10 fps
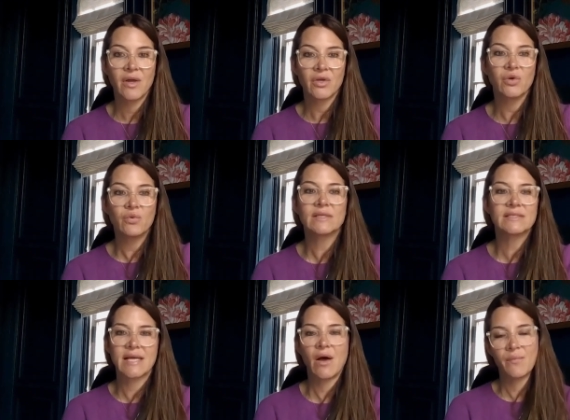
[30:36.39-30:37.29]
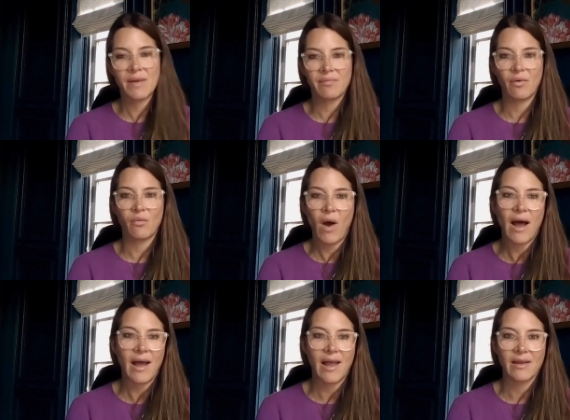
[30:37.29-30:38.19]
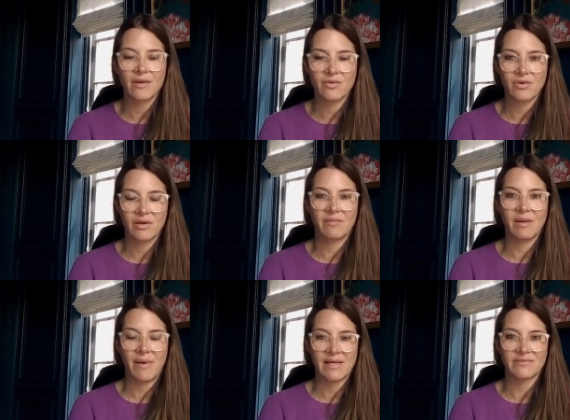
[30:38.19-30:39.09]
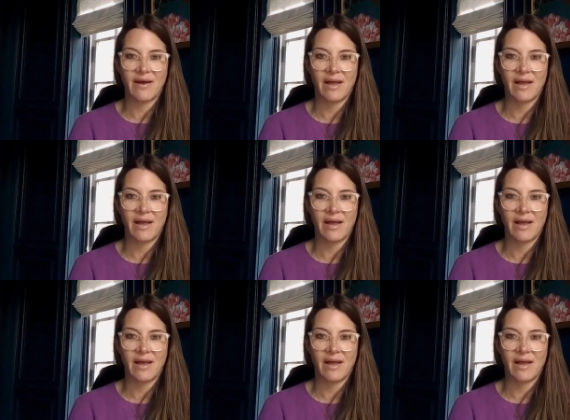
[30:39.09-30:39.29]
you wouldn't tell people why you couldn't meet past 5.